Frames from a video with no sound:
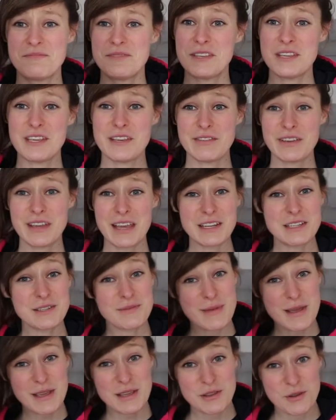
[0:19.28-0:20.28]
you even get to
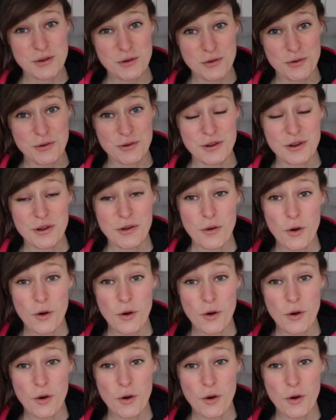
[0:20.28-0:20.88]
make your own